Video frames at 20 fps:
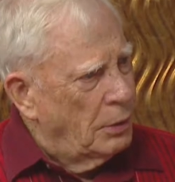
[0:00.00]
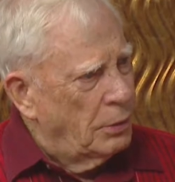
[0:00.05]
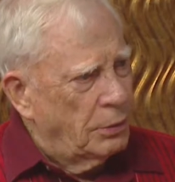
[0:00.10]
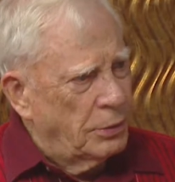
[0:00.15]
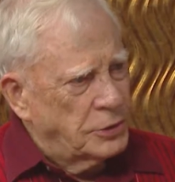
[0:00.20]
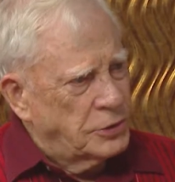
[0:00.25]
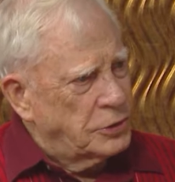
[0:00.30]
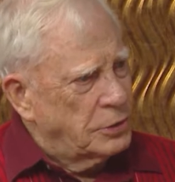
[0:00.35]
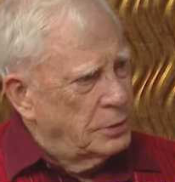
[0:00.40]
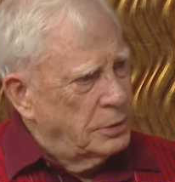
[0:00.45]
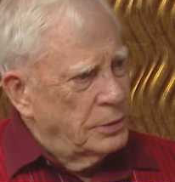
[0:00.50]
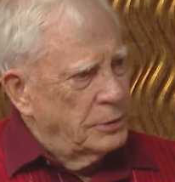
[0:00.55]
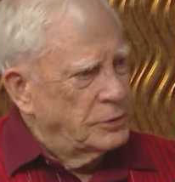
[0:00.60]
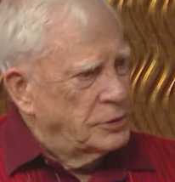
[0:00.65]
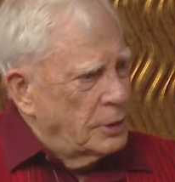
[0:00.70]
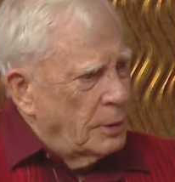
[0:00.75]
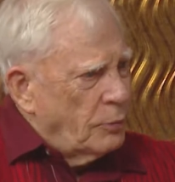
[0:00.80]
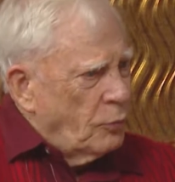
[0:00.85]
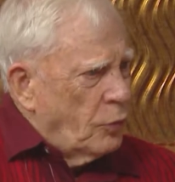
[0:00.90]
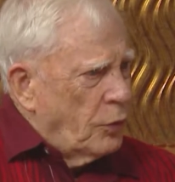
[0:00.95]
Oh,
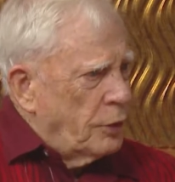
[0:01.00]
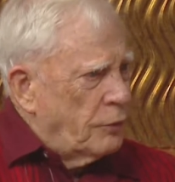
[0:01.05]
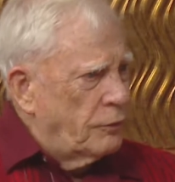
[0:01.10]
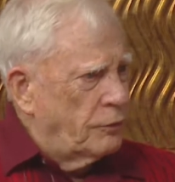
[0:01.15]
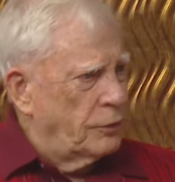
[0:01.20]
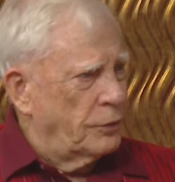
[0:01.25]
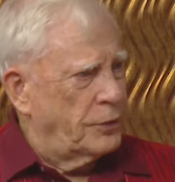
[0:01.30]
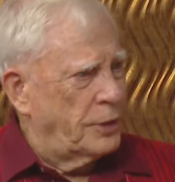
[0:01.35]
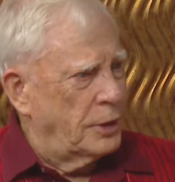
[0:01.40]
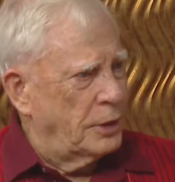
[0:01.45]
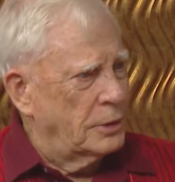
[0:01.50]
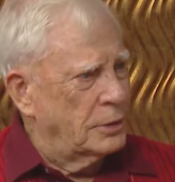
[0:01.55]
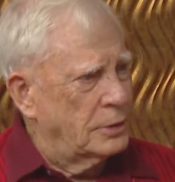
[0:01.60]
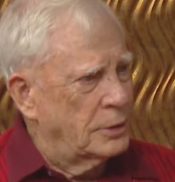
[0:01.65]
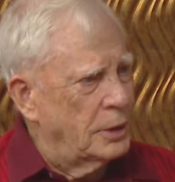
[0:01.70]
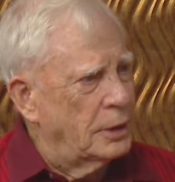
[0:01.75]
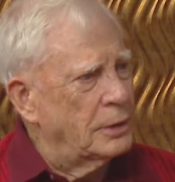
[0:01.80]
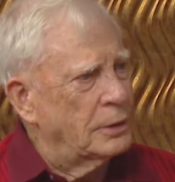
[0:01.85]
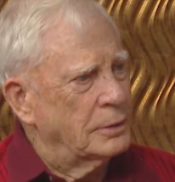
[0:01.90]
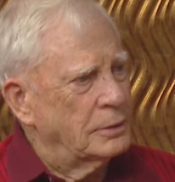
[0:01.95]
some wonderful
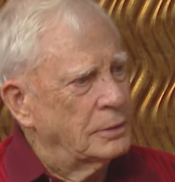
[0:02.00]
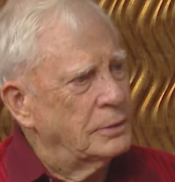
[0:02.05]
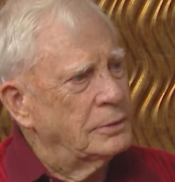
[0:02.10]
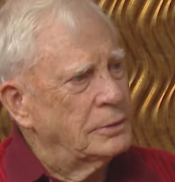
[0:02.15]
things. Yeah. Well,